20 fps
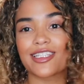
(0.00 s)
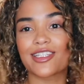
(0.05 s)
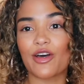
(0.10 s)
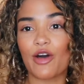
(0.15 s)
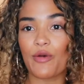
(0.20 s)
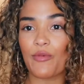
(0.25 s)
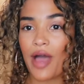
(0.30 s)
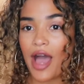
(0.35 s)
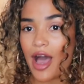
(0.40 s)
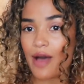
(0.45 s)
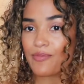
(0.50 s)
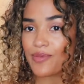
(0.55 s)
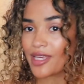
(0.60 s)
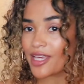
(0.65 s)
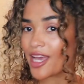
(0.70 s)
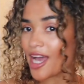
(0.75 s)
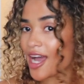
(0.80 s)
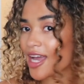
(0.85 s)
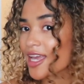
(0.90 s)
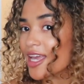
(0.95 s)
So I'm
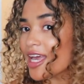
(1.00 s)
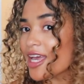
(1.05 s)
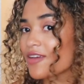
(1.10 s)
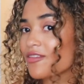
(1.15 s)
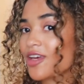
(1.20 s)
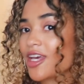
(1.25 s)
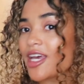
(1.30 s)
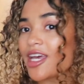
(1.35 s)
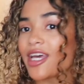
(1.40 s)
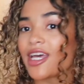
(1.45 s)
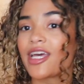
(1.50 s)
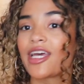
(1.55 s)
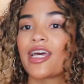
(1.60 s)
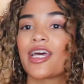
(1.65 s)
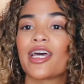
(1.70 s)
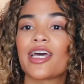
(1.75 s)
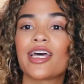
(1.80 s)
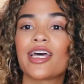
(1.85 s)
happy I gave it.